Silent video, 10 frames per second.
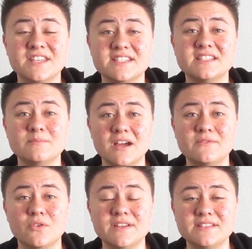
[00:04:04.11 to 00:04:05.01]
This is my
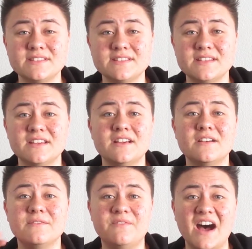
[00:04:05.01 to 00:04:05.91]
voice
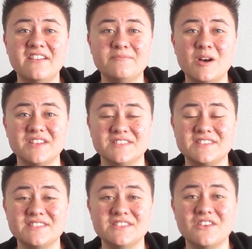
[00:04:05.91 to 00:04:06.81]
5
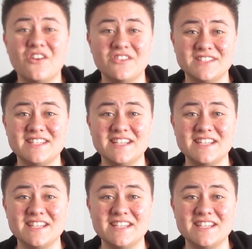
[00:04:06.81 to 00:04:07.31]
months on